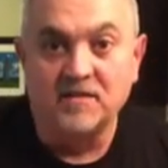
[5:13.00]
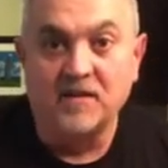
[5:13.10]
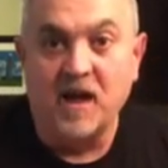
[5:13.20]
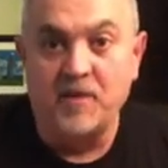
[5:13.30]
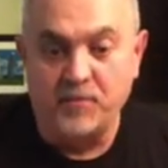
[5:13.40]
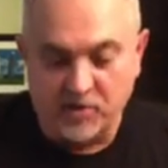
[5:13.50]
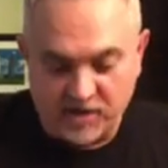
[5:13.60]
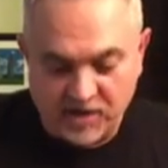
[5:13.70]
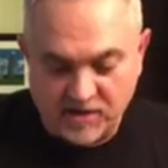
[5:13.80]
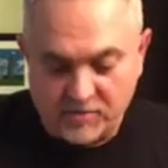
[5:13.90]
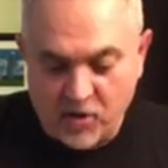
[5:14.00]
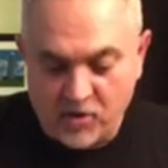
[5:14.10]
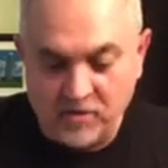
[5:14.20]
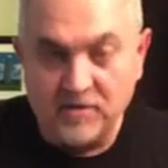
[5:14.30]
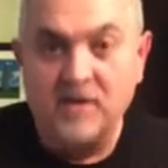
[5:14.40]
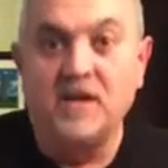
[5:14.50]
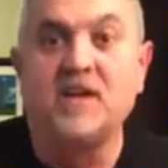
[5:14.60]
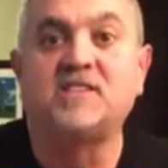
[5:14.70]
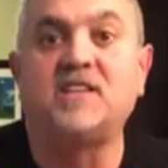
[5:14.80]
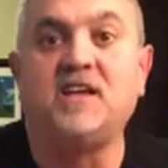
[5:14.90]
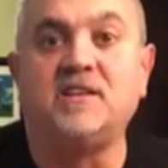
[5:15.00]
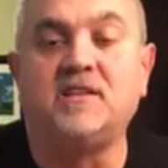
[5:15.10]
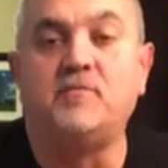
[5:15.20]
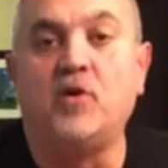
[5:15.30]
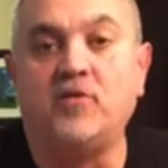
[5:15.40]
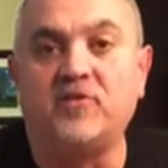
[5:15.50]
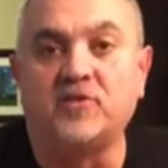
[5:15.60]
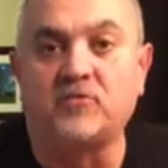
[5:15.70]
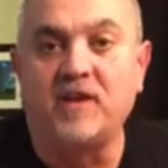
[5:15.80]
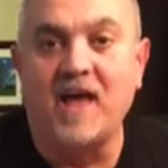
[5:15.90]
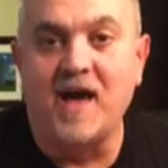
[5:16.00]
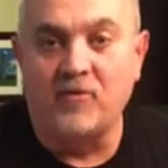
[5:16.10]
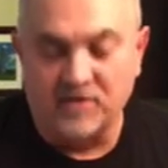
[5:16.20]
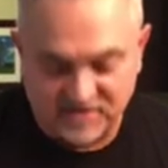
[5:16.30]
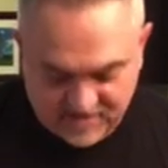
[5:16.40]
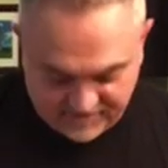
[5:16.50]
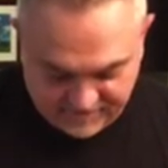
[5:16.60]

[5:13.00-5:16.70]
I put it in the bowl. It stayed in the bowl for 3 hours.